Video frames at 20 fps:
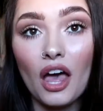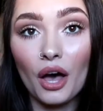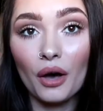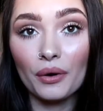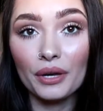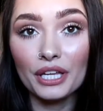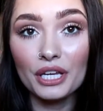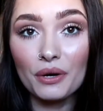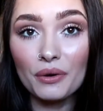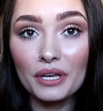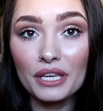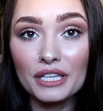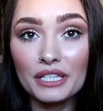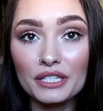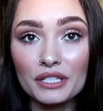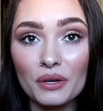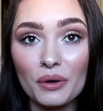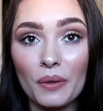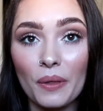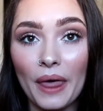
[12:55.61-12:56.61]
Okie dokie,
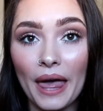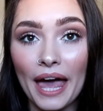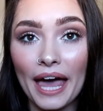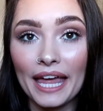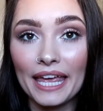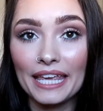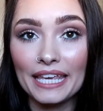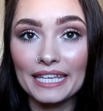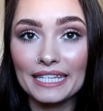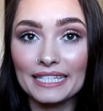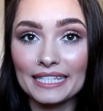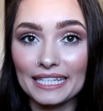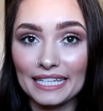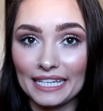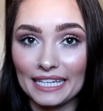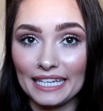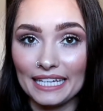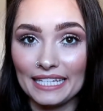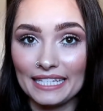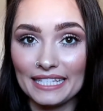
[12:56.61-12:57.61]
so that is
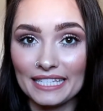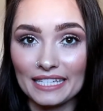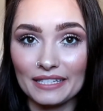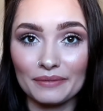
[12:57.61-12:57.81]
it.